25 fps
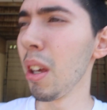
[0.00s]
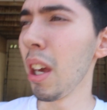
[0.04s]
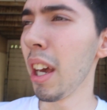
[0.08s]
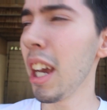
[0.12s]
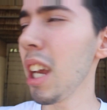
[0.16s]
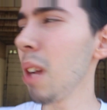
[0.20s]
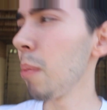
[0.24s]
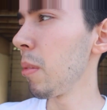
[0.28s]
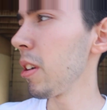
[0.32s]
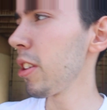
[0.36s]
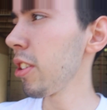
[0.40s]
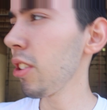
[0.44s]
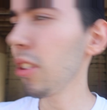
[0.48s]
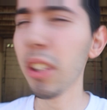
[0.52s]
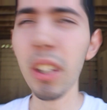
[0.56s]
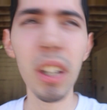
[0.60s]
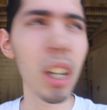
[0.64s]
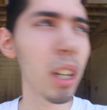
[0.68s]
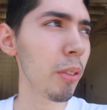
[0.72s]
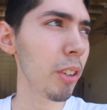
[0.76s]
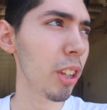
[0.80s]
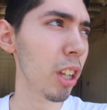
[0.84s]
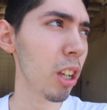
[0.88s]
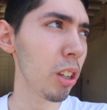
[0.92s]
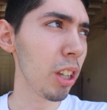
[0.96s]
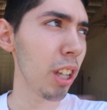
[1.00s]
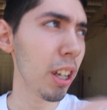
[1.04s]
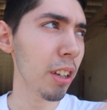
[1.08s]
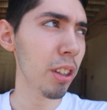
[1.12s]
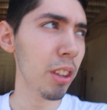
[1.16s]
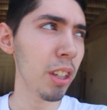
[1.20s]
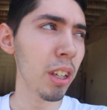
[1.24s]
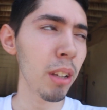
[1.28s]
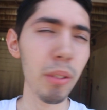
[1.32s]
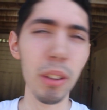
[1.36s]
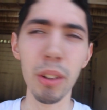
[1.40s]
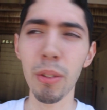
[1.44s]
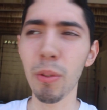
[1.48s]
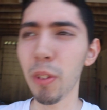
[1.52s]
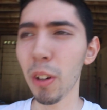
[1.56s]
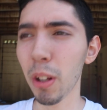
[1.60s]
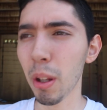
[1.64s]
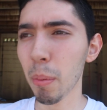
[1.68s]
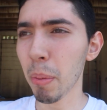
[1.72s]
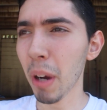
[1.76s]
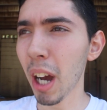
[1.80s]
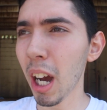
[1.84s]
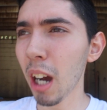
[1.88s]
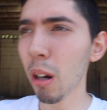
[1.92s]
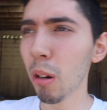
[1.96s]
Hey, we just got another clutch and but the
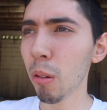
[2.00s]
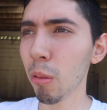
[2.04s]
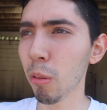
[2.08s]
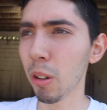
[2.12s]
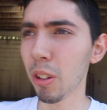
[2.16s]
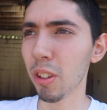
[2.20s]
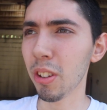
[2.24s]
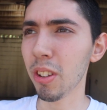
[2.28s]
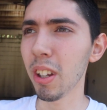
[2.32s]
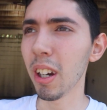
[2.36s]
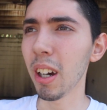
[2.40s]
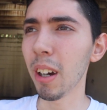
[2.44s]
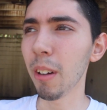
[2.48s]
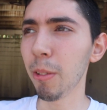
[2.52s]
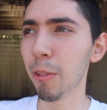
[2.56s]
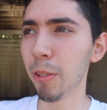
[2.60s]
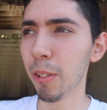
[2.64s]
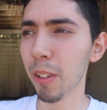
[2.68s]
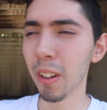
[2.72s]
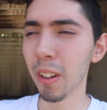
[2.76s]
power was up.